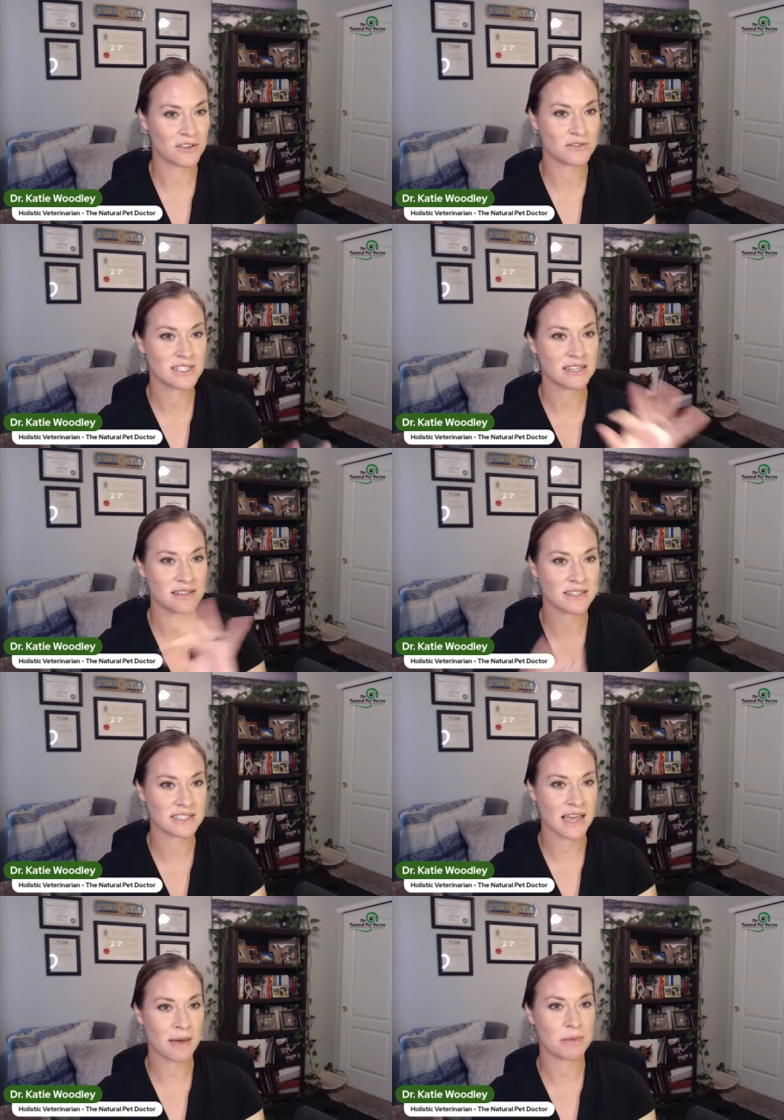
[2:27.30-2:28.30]
seen this
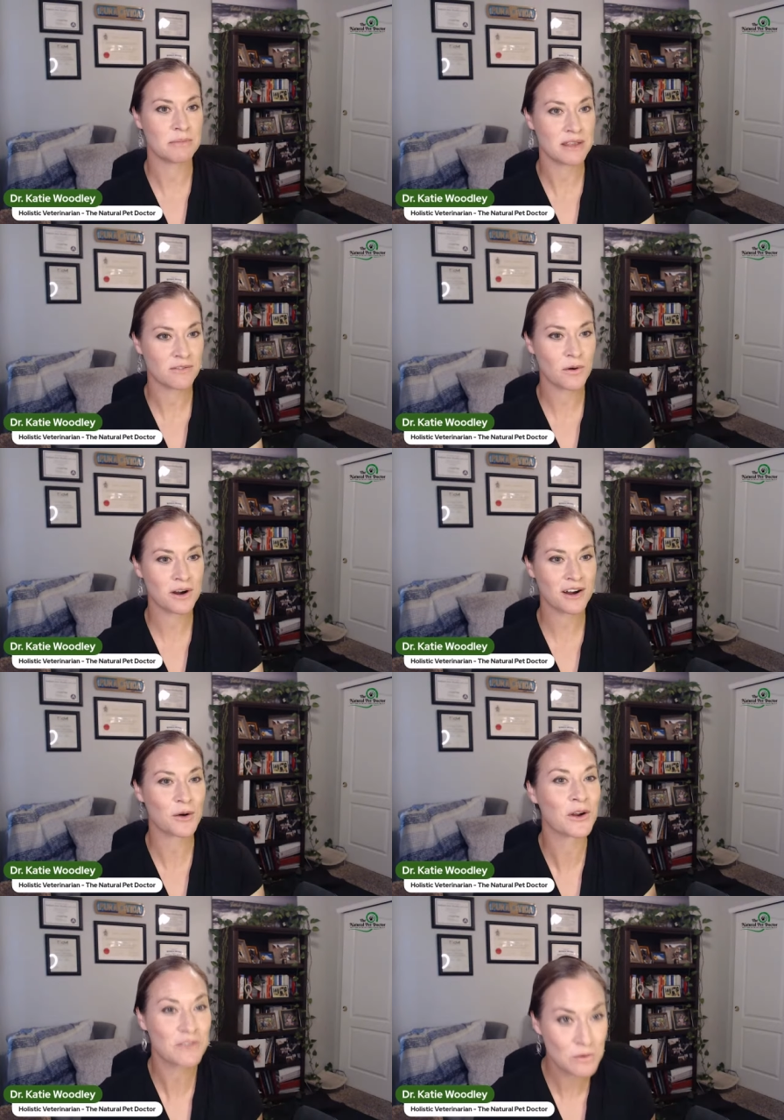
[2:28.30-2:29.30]
happen before,
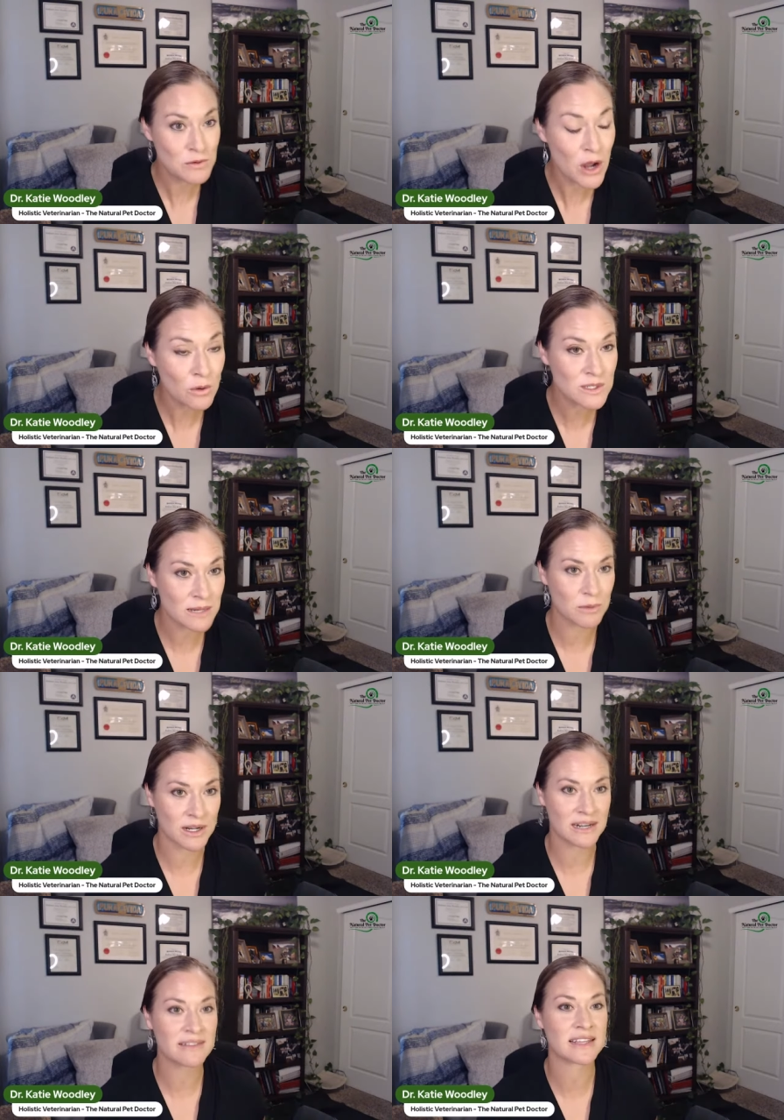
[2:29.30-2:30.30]
or if you know
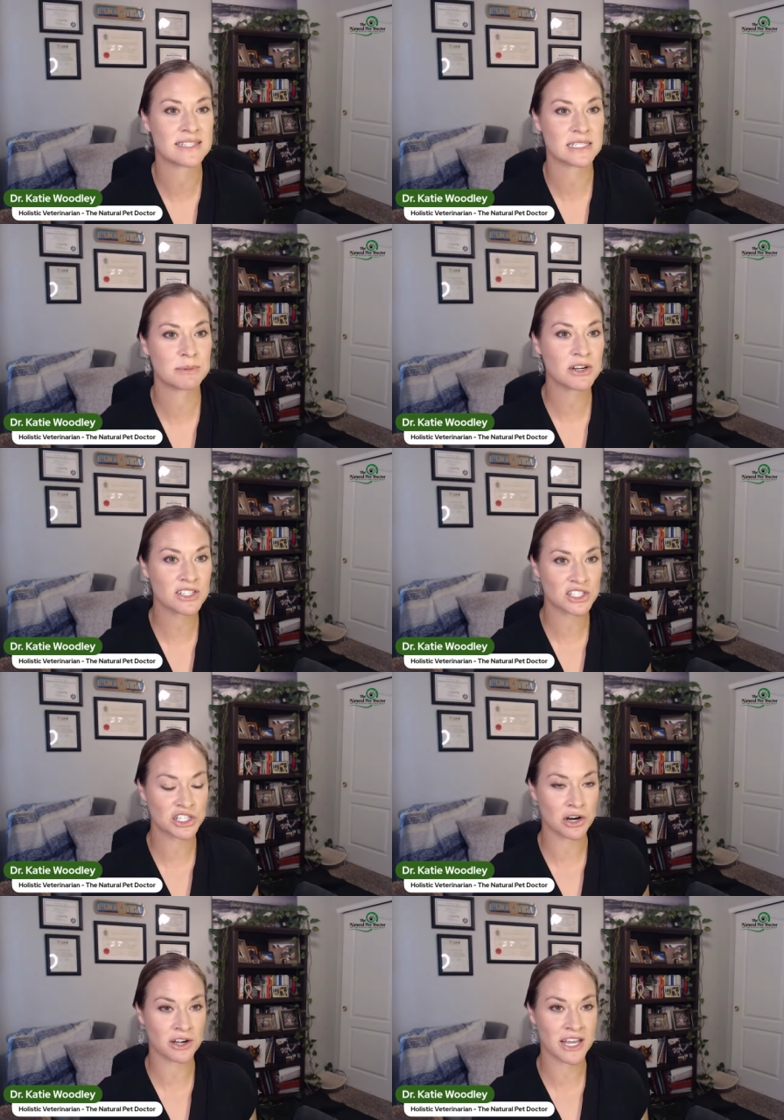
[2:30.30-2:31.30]
someone that's experienced
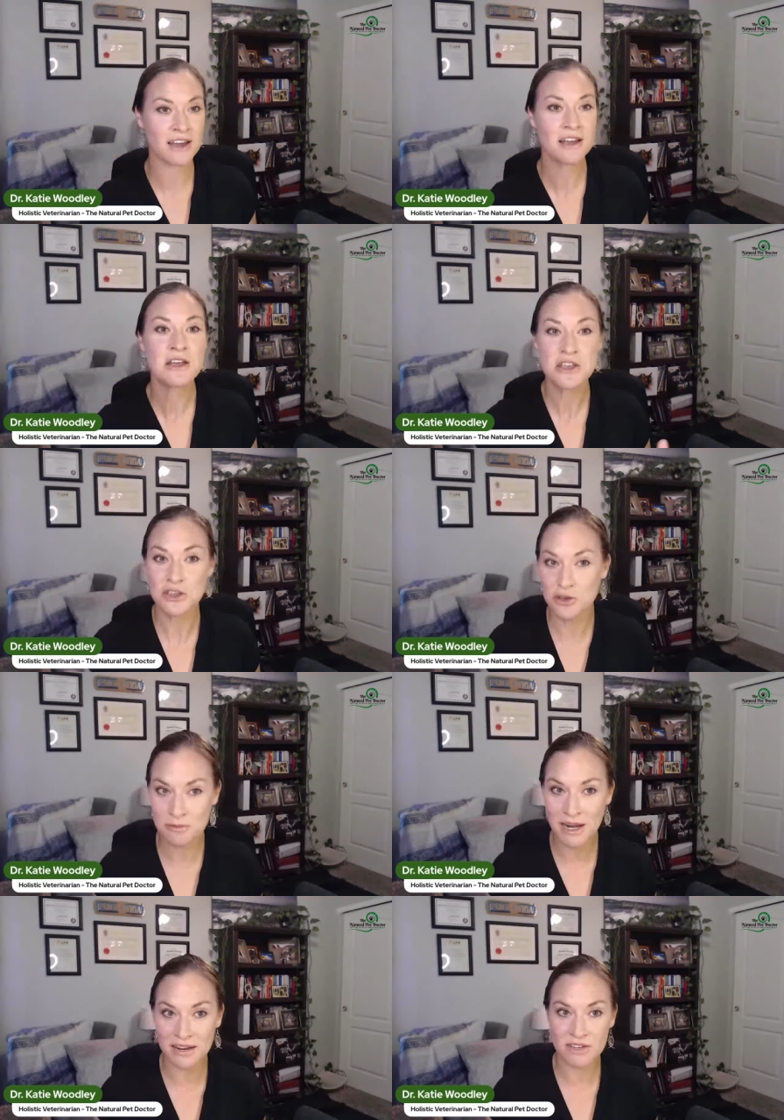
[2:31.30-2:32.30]
Giardia, you
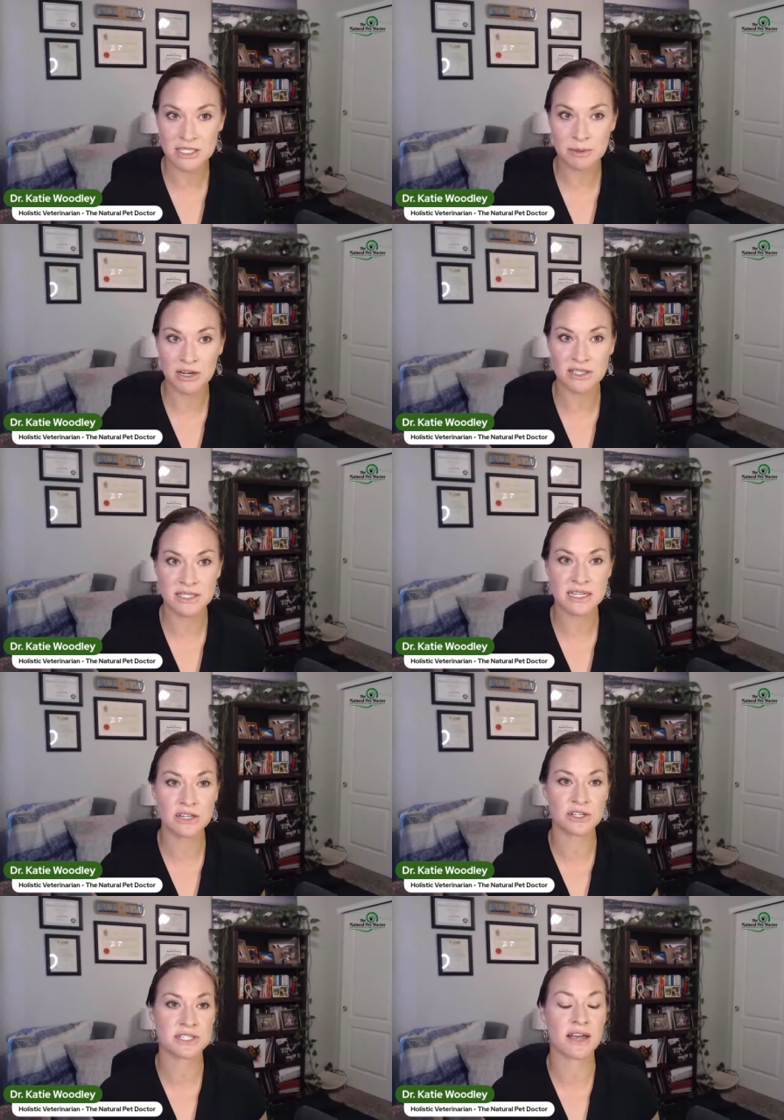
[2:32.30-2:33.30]
might have experienced it
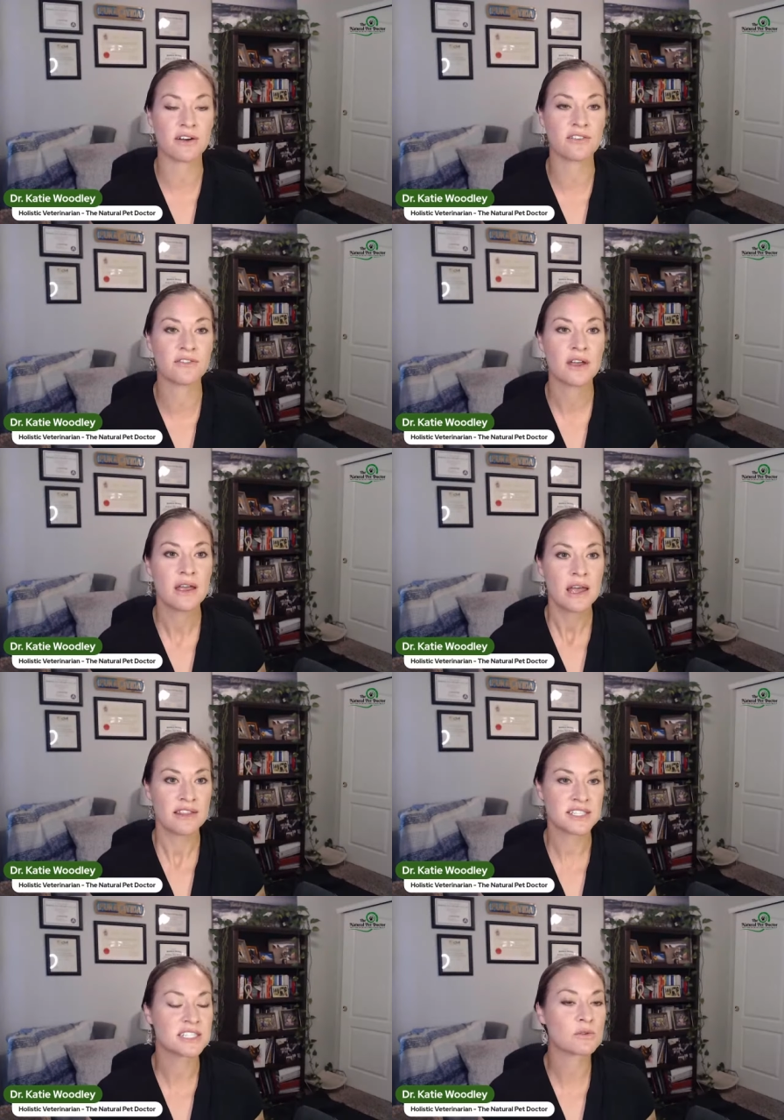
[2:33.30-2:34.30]
yourself.
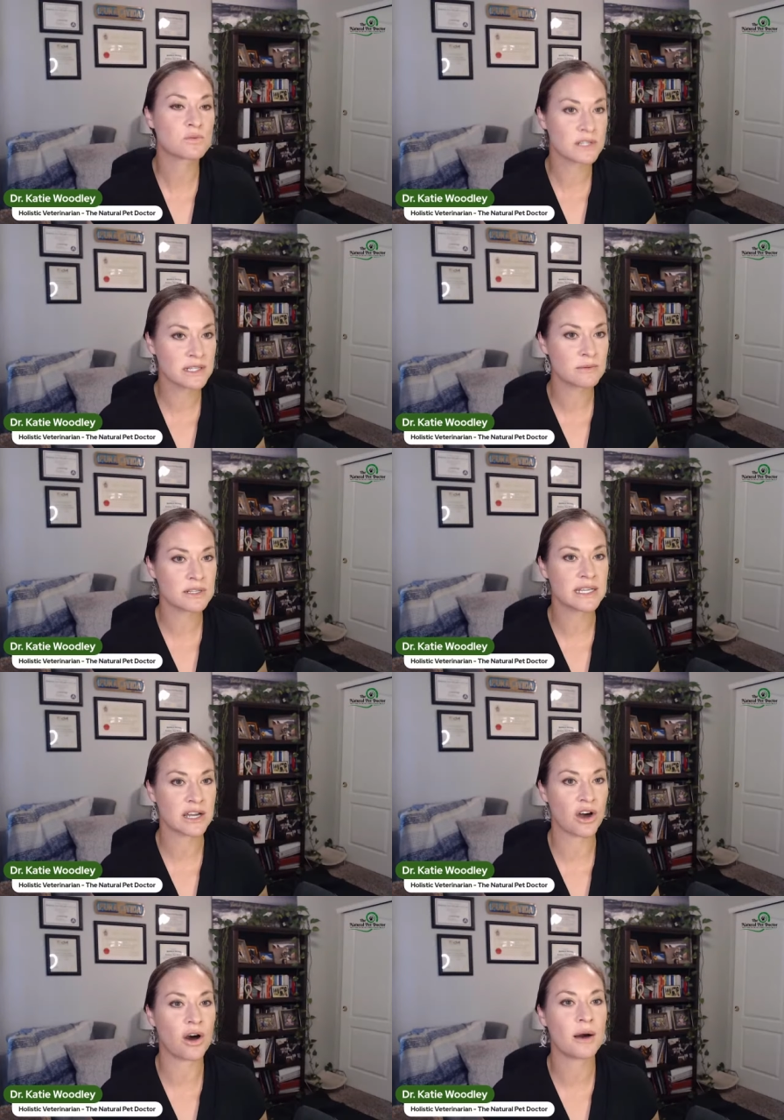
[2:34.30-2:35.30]
This is a really, really
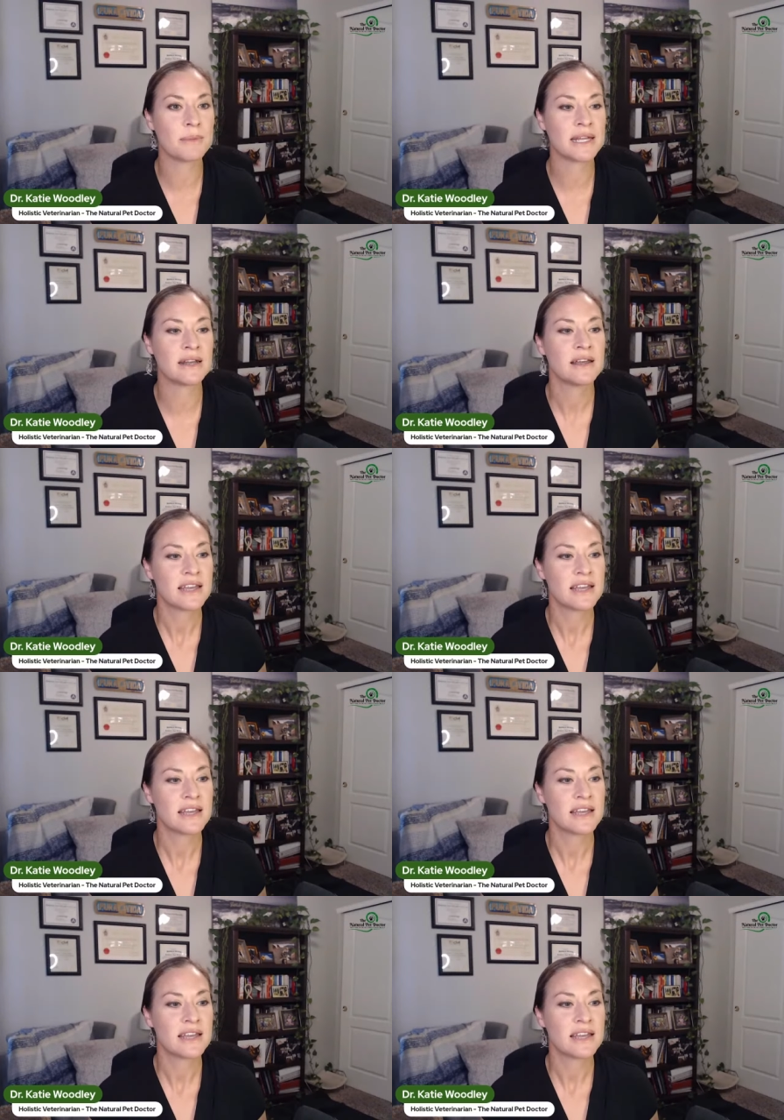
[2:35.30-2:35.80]
common